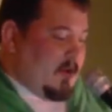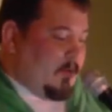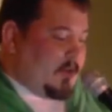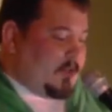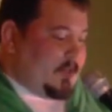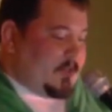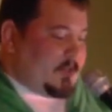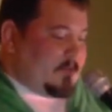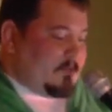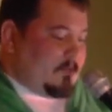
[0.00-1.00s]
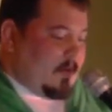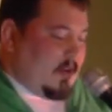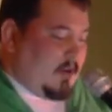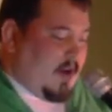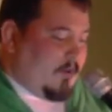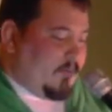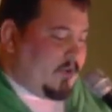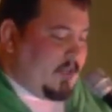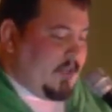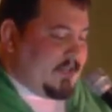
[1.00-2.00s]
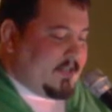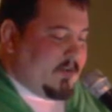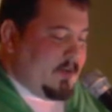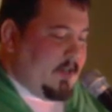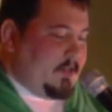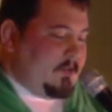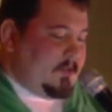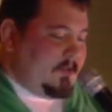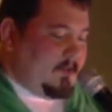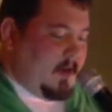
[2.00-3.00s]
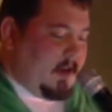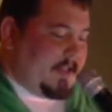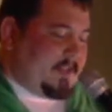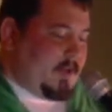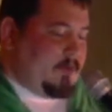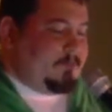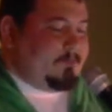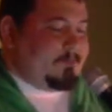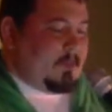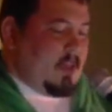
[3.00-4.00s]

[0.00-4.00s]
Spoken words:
which is not really easy to read on its own,